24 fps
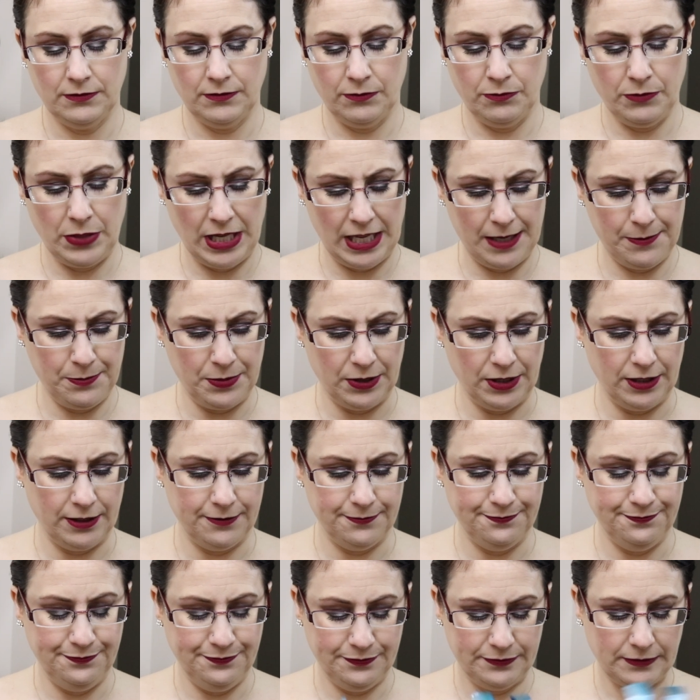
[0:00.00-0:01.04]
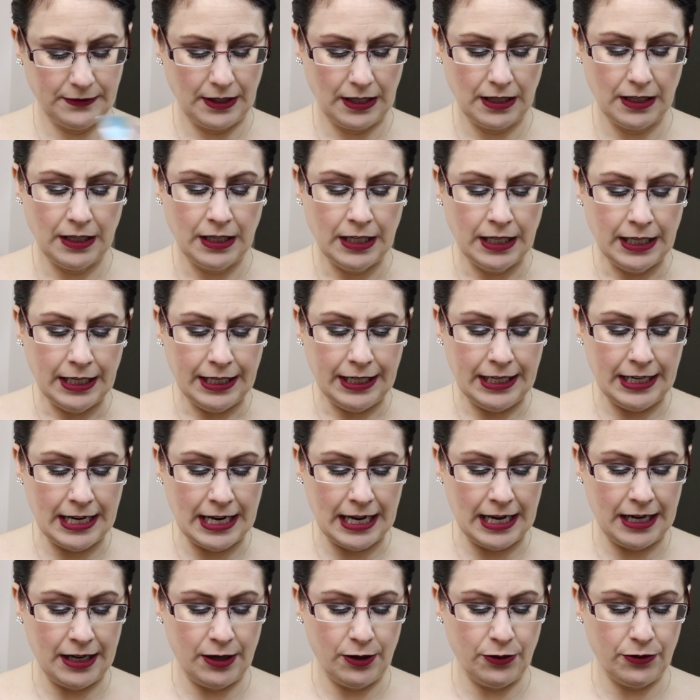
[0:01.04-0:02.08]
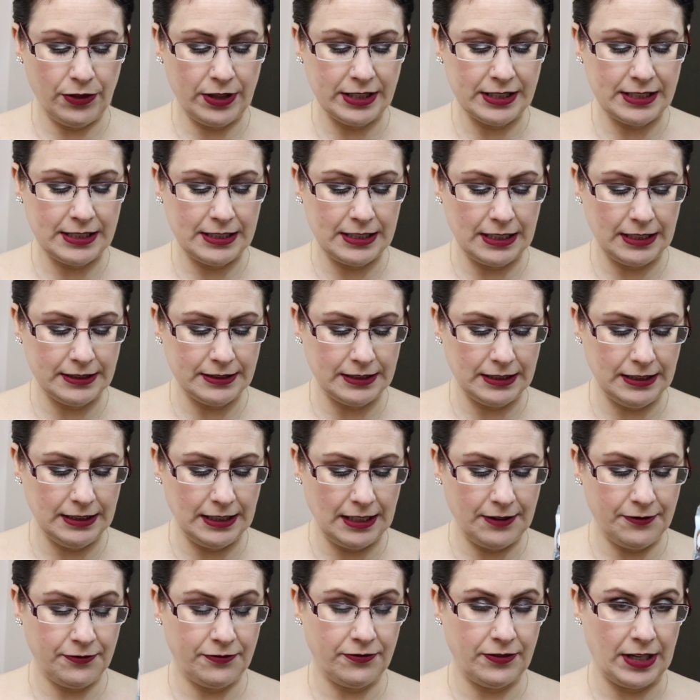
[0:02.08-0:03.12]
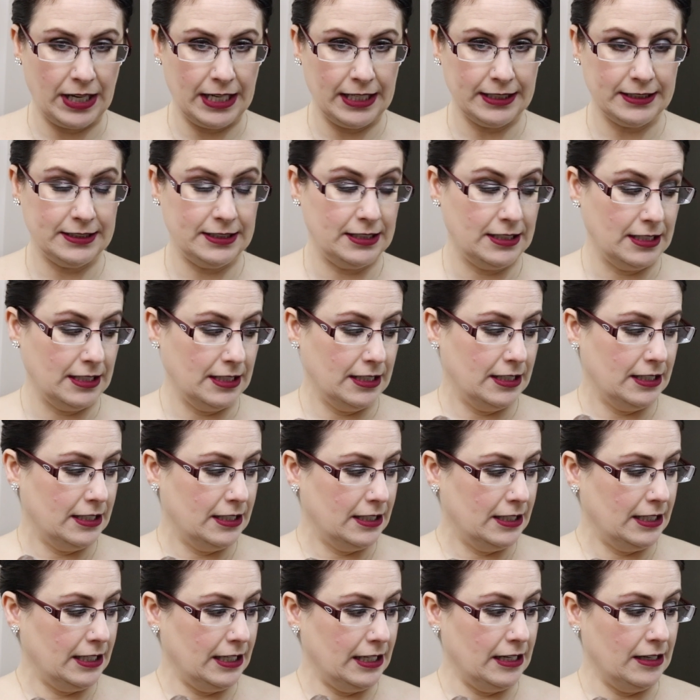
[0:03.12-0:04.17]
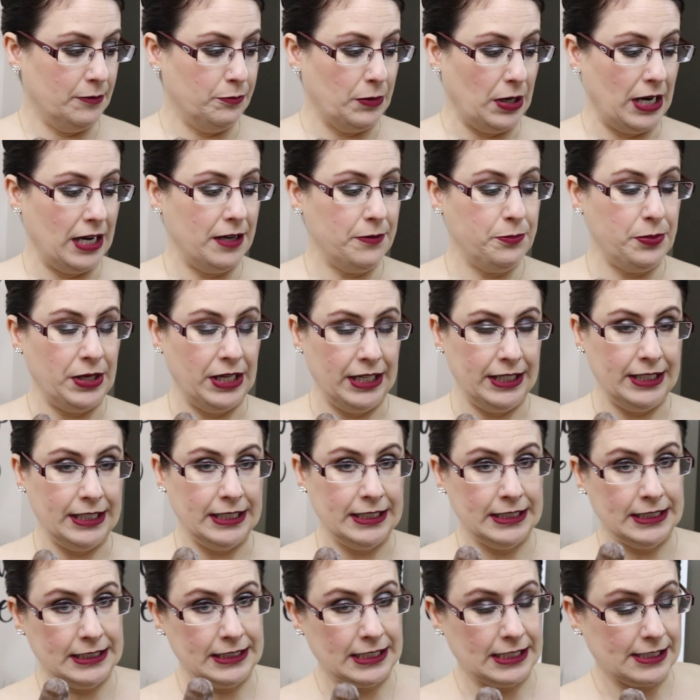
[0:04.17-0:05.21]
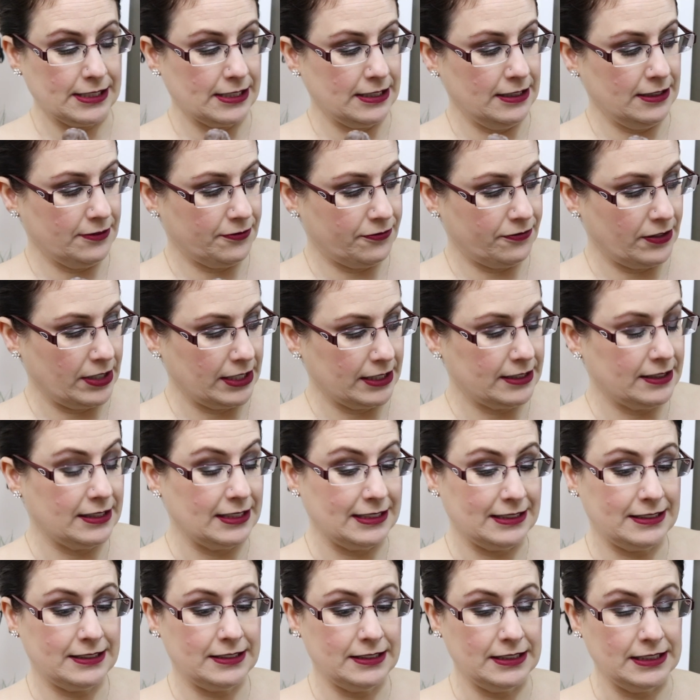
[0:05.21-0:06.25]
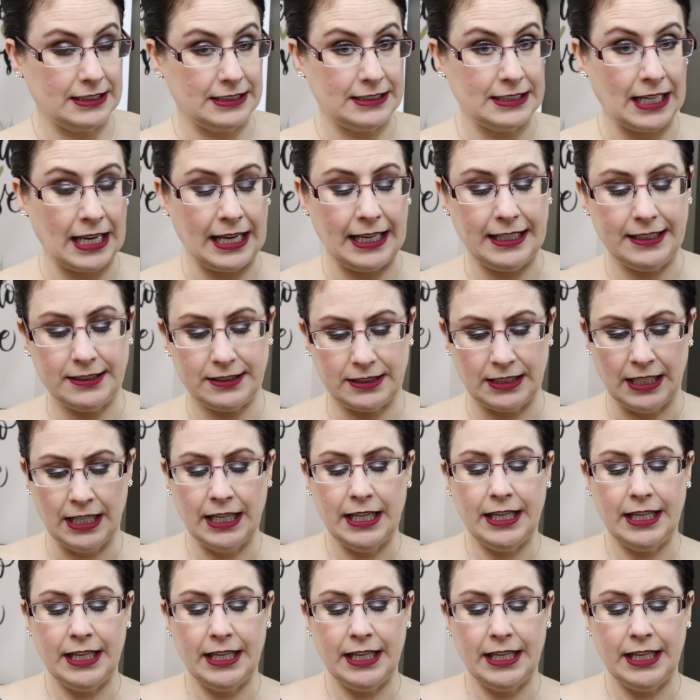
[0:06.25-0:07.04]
People. Now, this doesn't affect, in my opinion, it doesn't affect the taste.